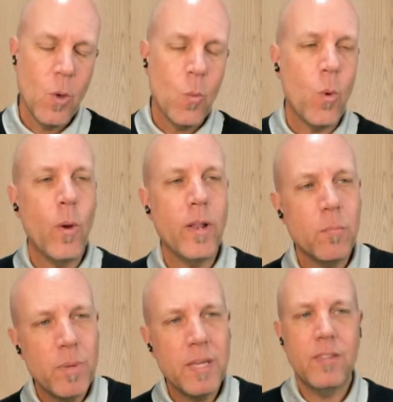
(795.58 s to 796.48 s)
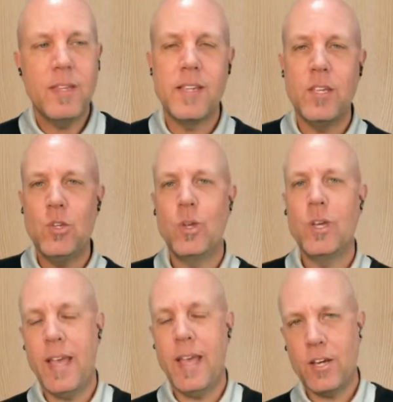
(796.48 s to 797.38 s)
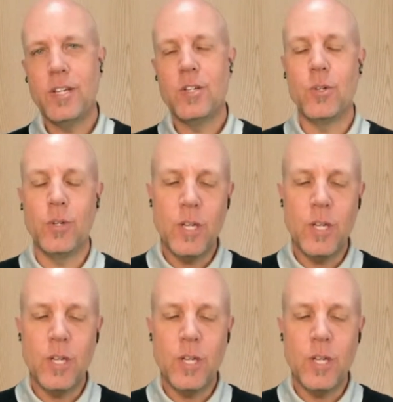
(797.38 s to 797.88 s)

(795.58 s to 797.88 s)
Well, one of the big things that you can actually do